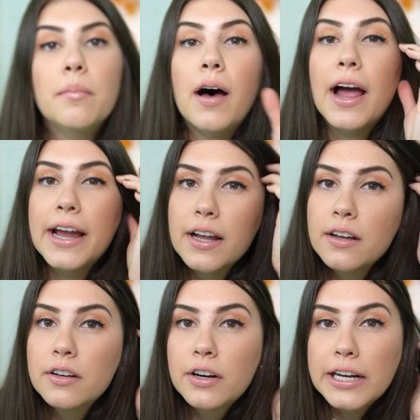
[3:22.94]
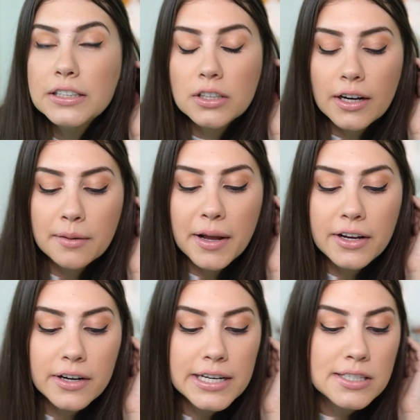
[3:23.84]
my crease or in my
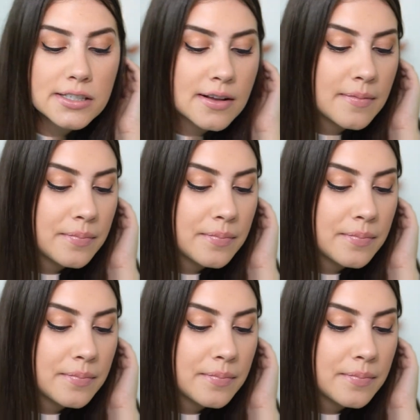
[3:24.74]
crease.